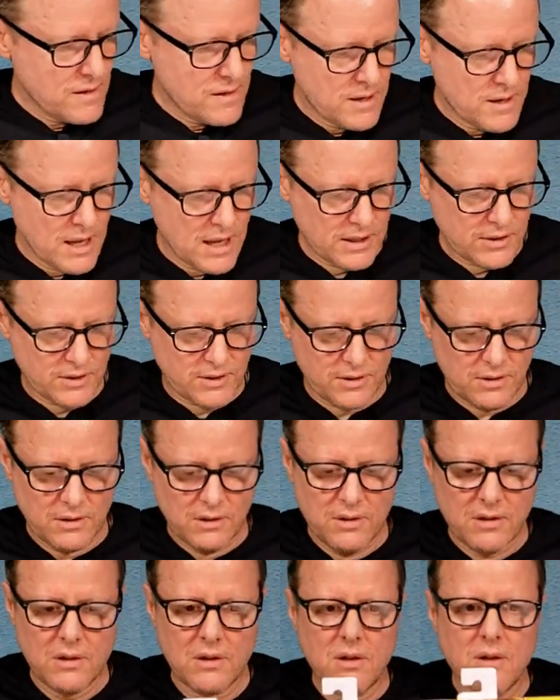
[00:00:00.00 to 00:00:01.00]
Next,
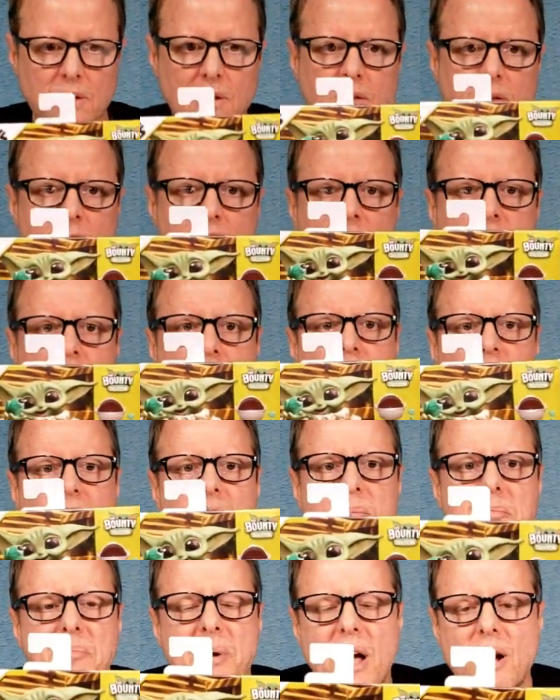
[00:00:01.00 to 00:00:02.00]
let's look at
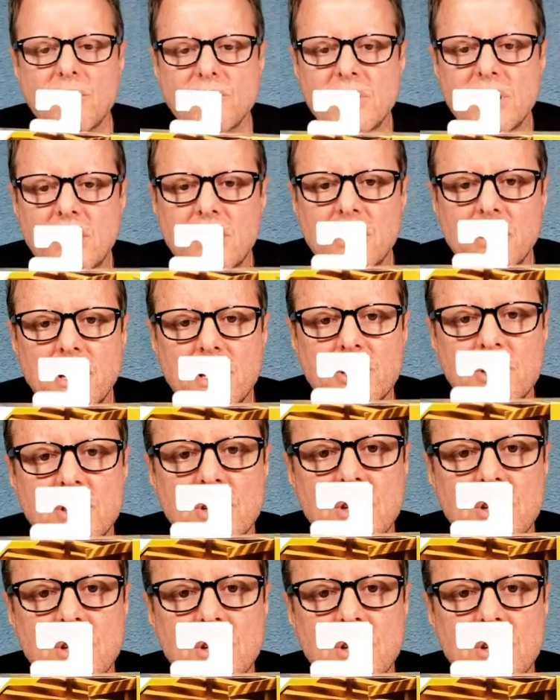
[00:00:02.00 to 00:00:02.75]
the Bounty Collection